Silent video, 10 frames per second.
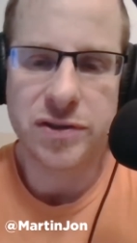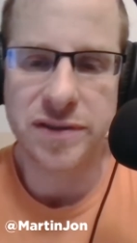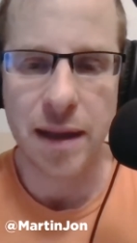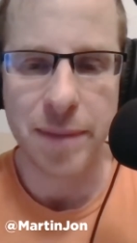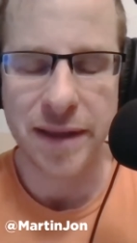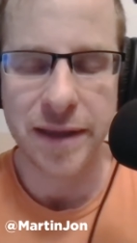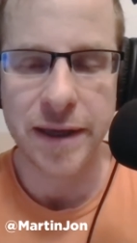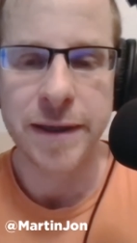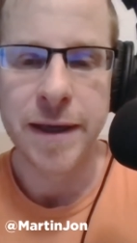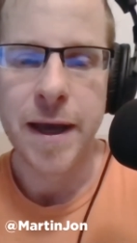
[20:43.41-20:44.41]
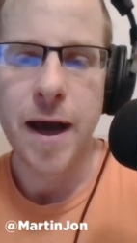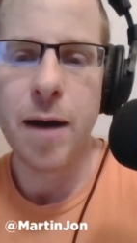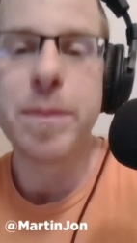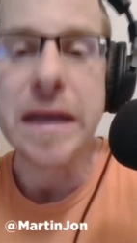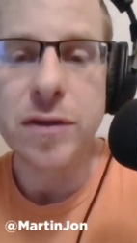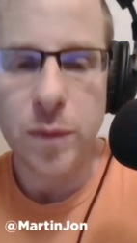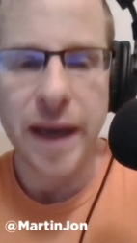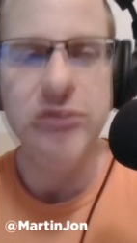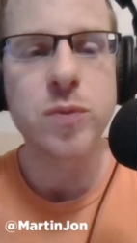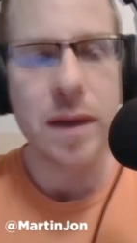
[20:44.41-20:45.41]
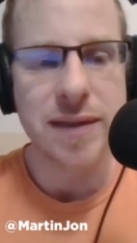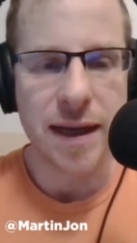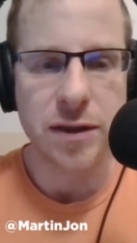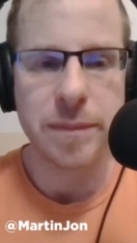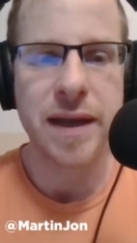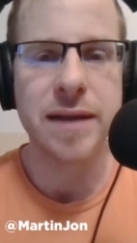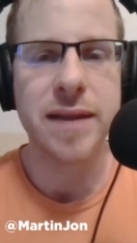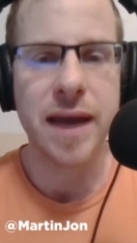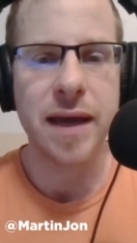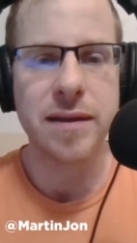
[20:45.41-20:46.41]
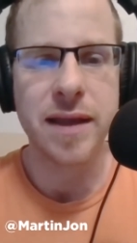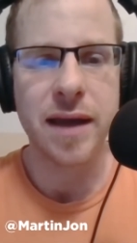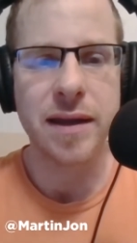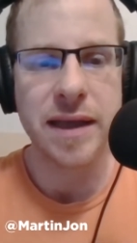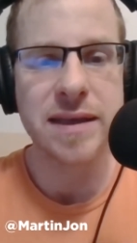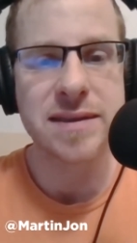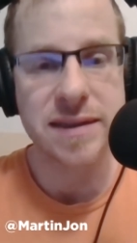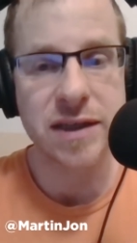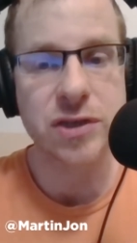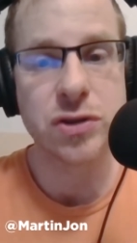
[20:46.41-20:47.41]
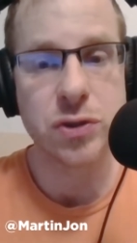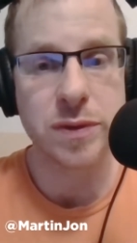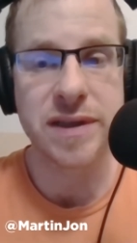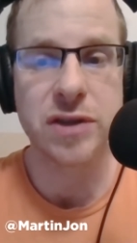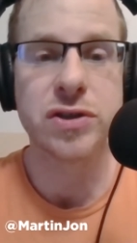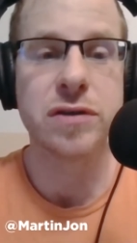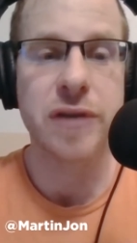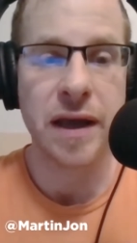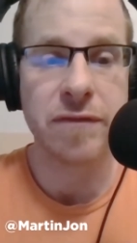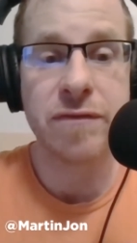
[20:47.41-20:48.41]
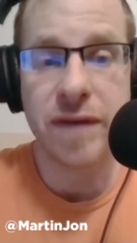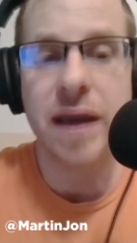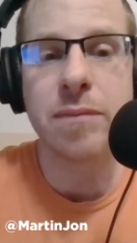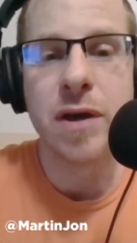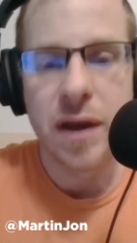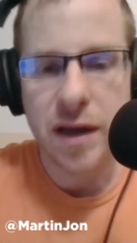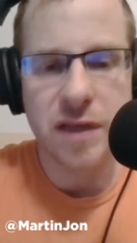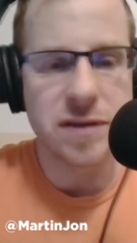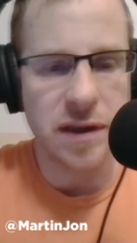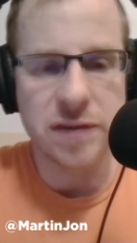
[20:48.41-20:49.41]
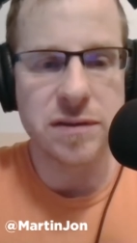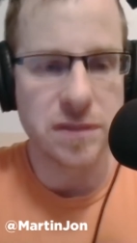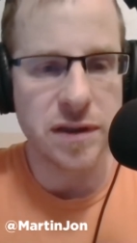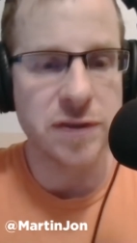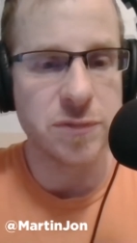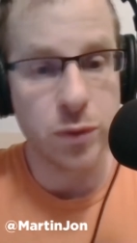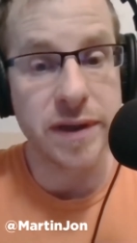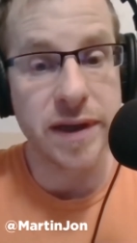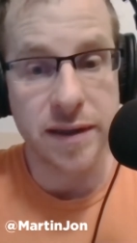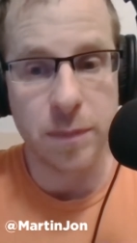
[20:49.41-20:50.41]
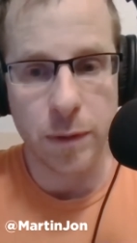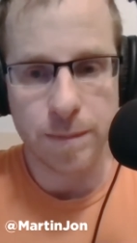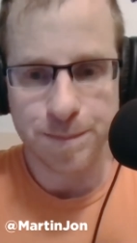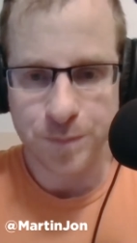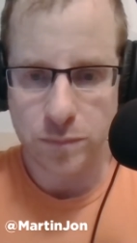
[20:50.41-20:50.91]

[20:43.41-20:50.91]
just not my thing. But either way, it's well documented that his addiction to attention and fame is predictable.